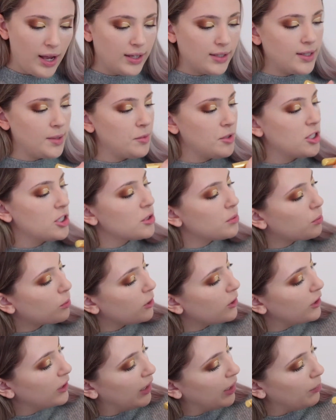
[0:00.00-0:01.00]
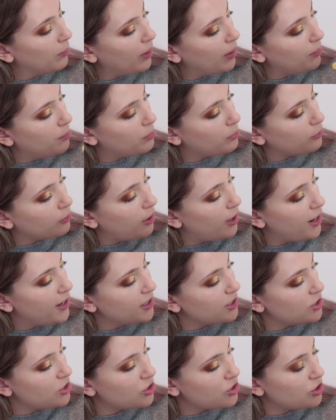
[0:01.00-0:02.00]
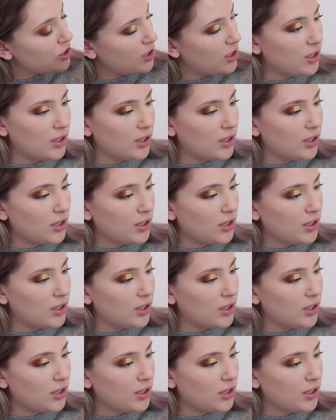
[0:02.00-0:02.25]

As I'm swirling my brush